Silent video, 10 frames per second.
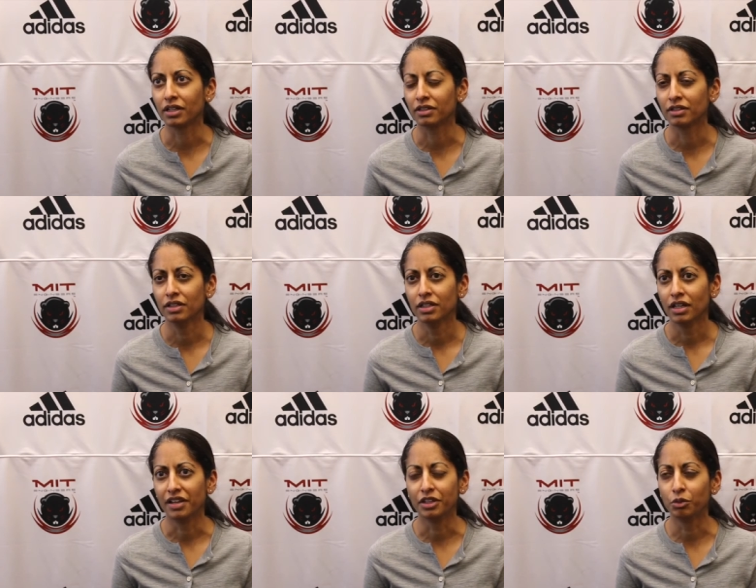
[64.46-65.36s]
And
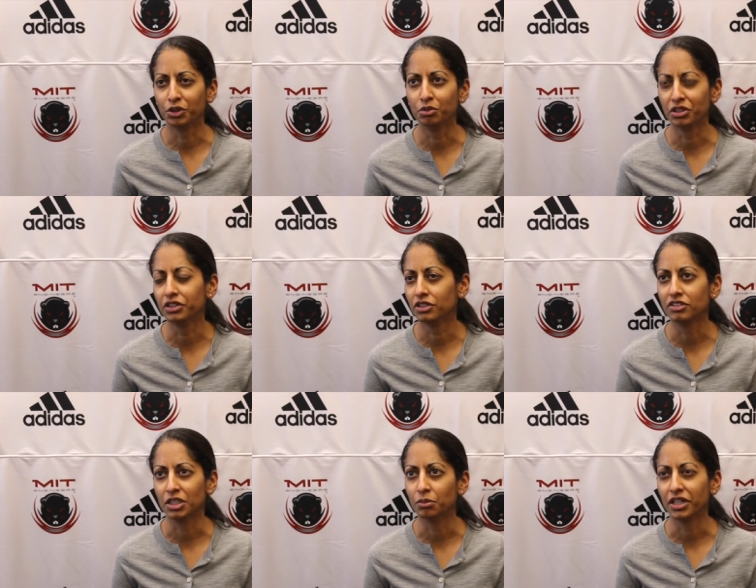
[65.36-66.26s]
I think with a really good
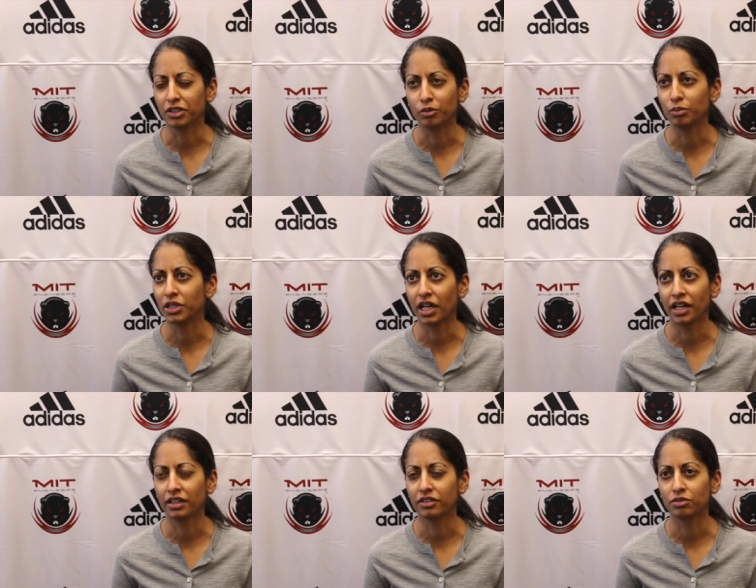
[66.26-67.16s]
team like
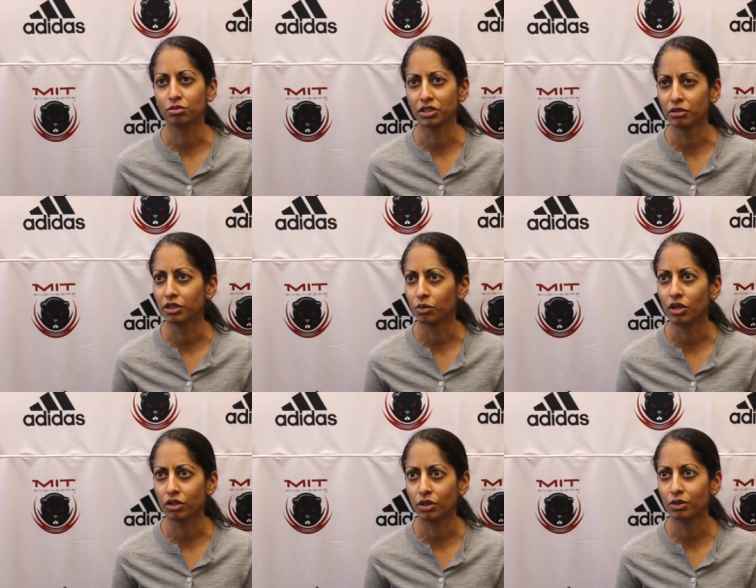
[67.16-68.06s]
WPI, that's really really
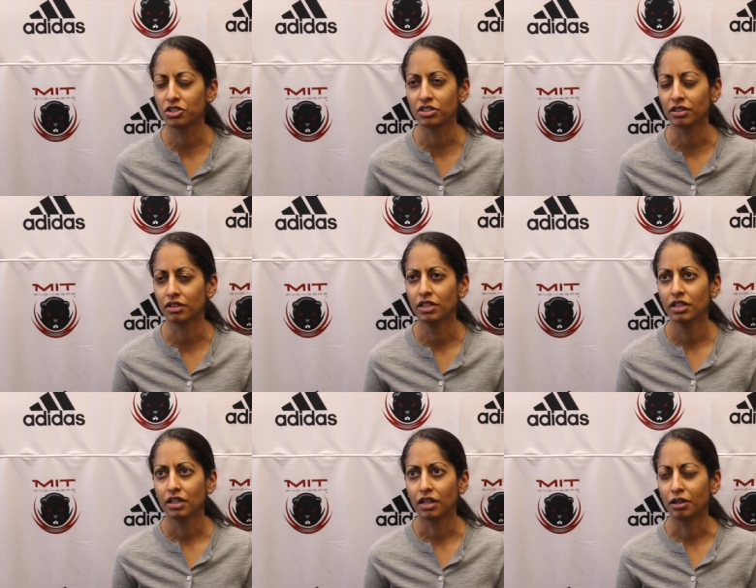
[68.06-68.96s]
well coached and
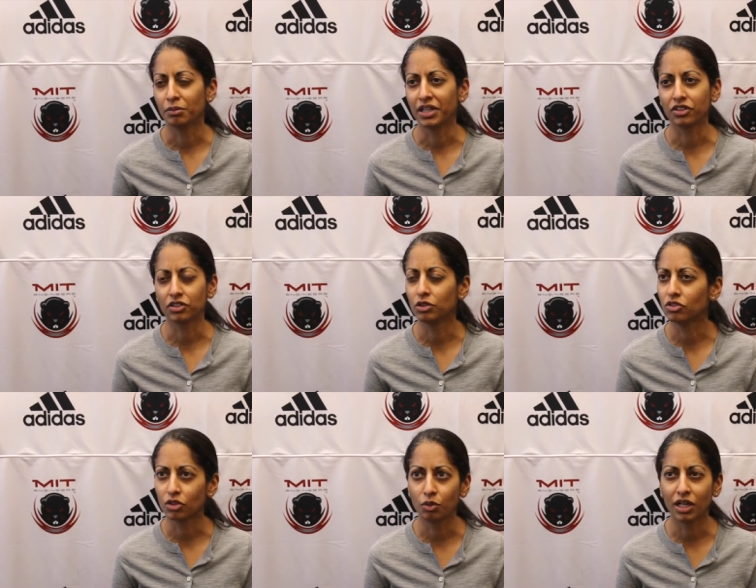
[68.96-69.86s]
um, they execute
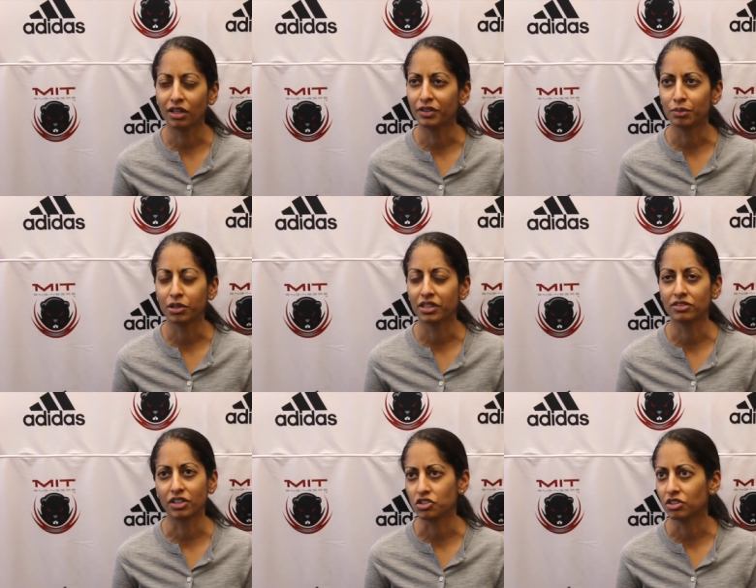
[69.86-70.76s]
so well and they play
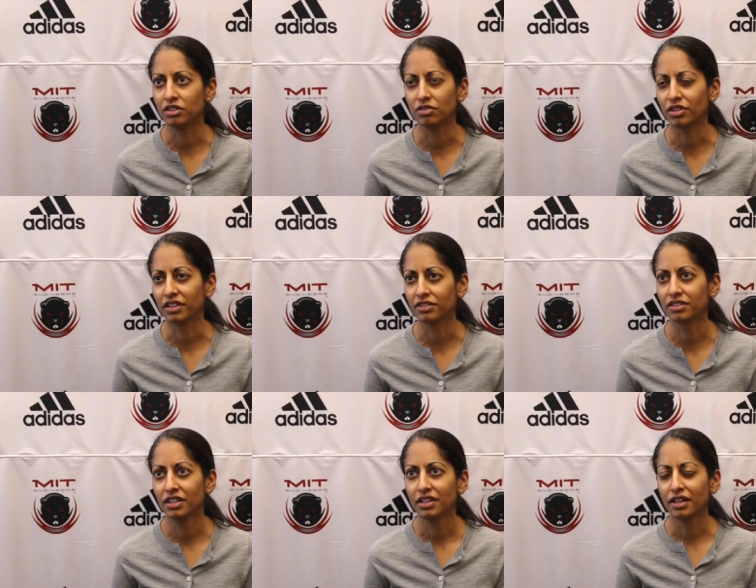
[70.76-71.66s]
such good
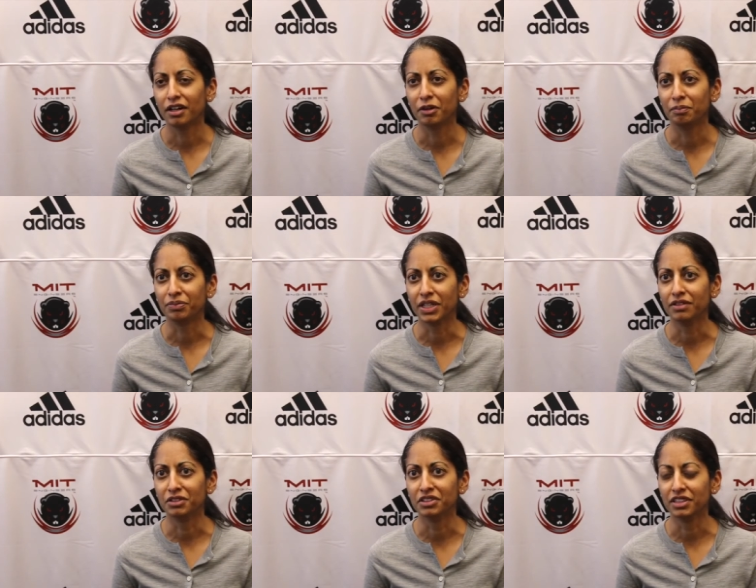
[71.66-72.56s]
defense. Um,
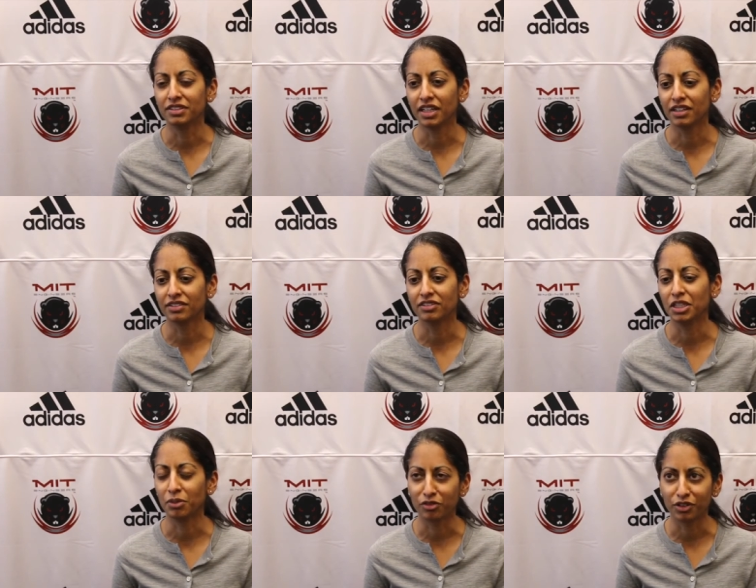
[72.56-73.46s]
it really takes a
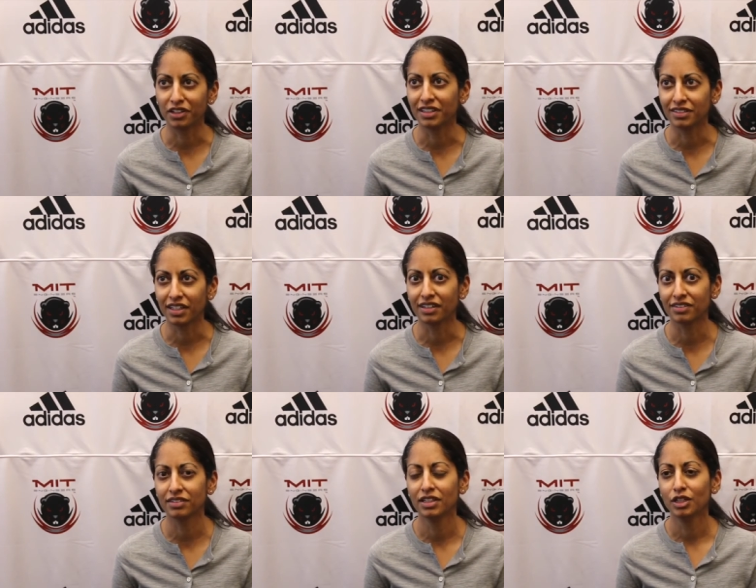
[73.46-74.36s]
team effort and it
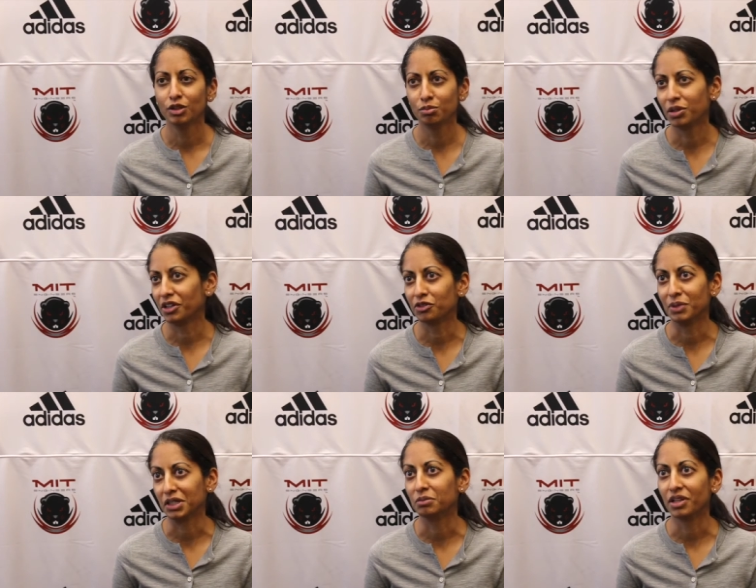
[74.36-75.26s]
takes players
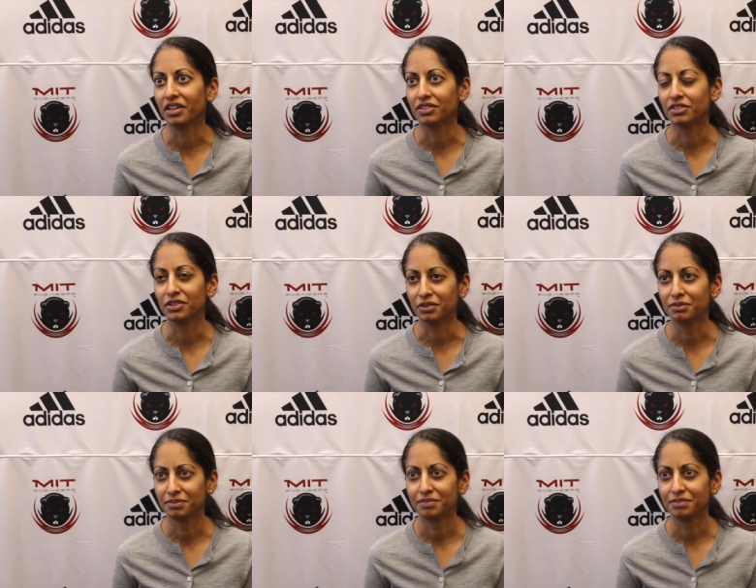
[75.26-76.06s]
making plays too.